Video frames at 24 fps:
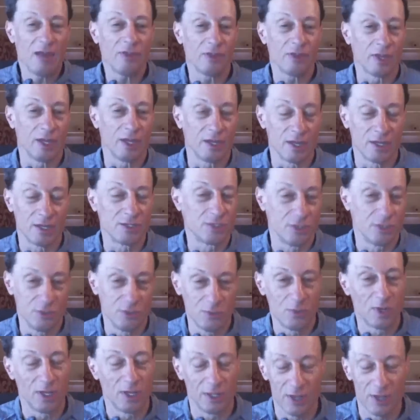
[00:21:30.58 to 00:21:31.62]
athlete, as
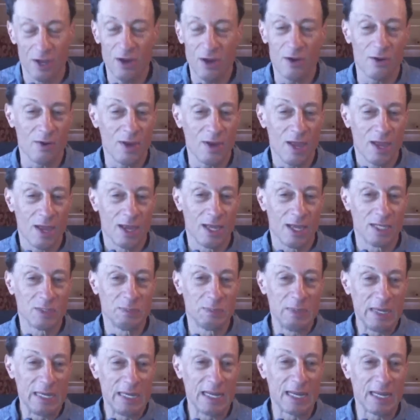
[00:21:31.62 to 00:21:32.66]
you well know, is
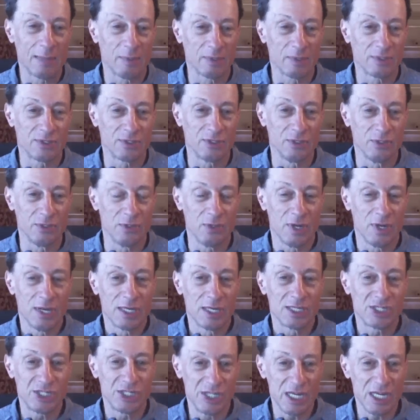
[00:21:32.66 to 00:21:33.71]
being able to
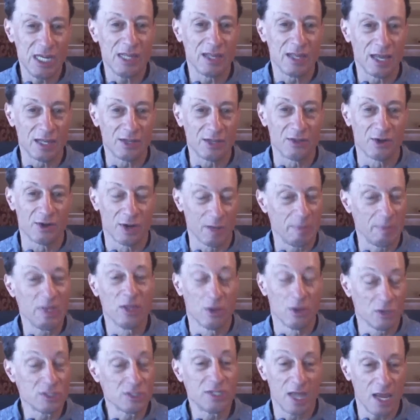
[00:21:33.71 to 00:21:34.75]
see that there are going to be
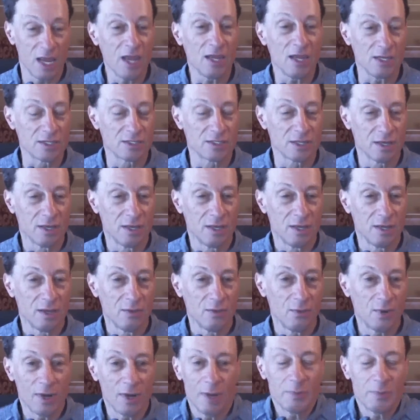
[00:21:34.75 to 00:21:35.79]
those days
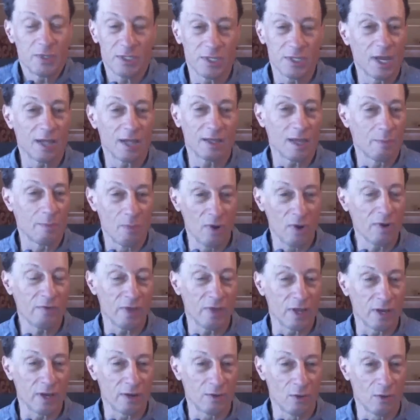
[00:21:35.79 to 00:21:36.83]
when I'm just not that
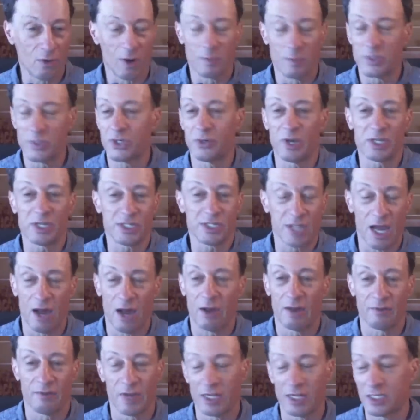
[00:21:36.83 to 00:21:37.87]
motivated or I'm stressed
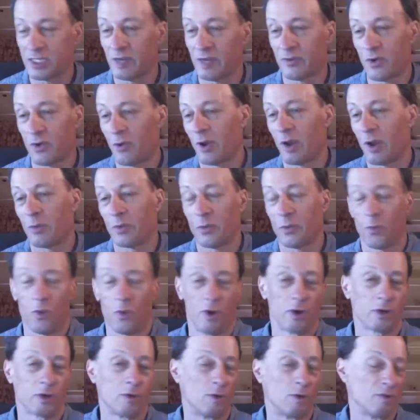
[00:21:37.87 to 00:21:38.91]
out. I've got stuff going on with
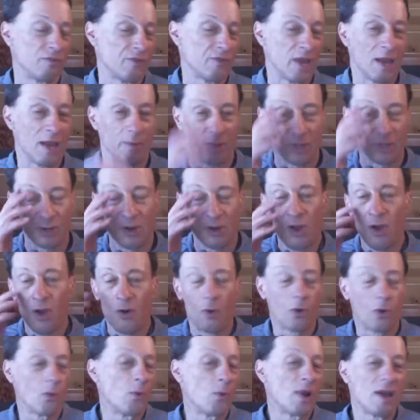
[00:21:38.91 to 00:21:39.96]
work or family
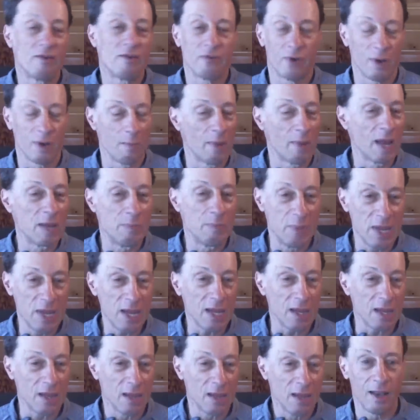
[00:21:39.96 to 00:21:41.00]
or whatever it might
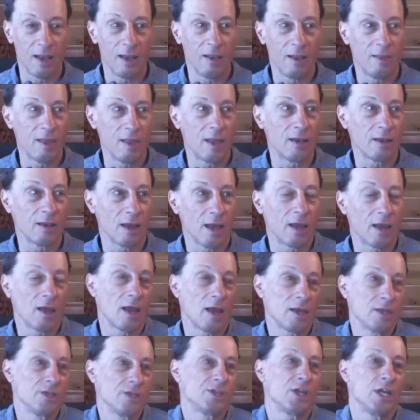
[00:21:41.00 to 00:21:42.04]
be, and that
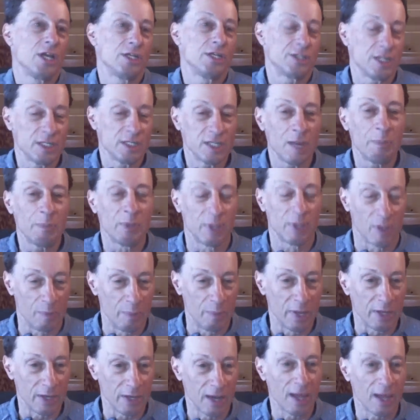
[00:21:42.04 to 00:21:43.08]
I can change things up a little
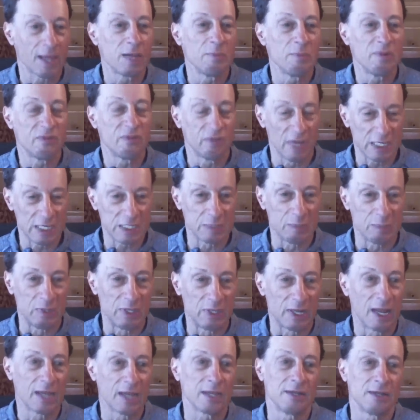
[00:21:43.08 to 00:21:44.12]
bit and I can be
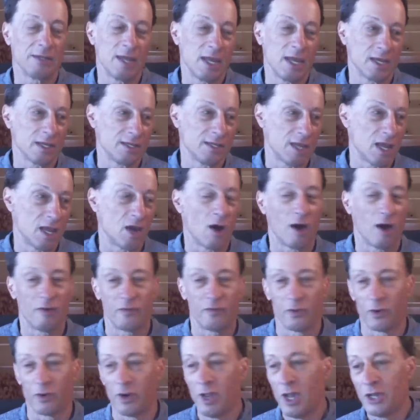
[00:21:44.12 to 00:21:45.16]
flexible and I can take a day
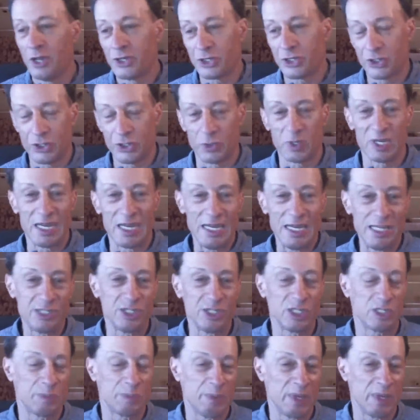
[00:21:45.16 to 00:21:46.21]
off or just do an
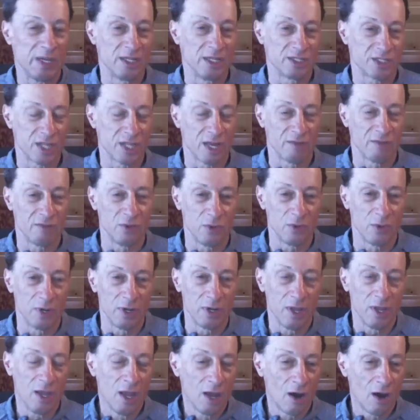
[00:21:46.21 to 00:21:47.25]
easy spin instead of
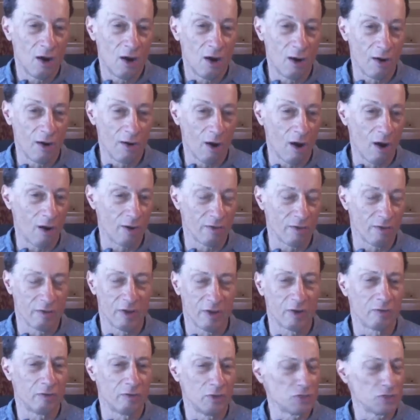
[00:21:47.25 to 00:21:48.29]
doing a hard of
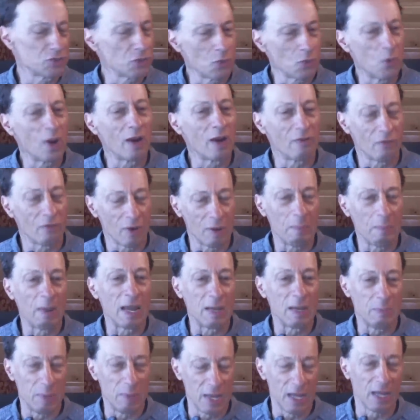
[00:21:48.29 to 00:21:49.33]
intervals or whatever it
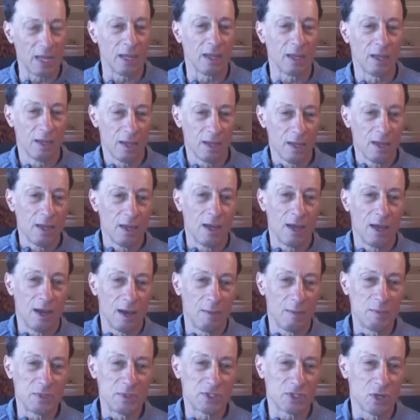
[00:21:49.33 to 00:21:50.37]
might be.
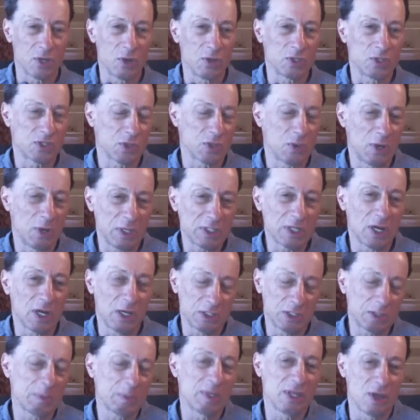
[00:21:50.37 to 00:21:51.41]
So
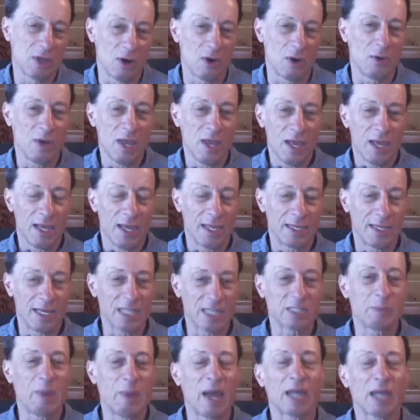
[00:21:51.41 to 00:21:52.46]
ultimately, though, it
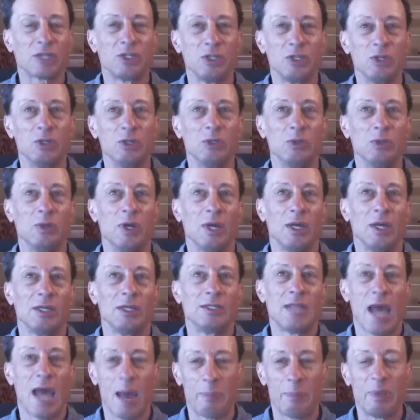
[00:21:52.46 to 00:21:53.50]
gets back to
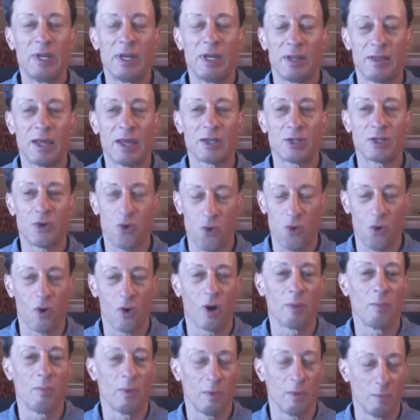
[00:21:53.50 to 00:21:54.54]
tapping into that
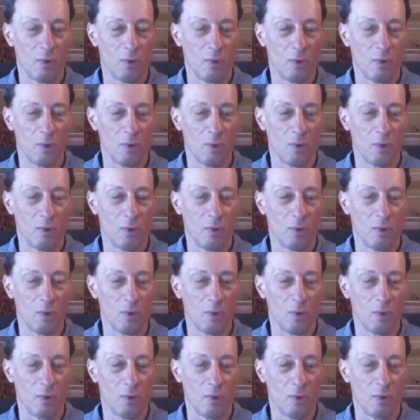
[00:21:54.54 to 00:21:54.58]
core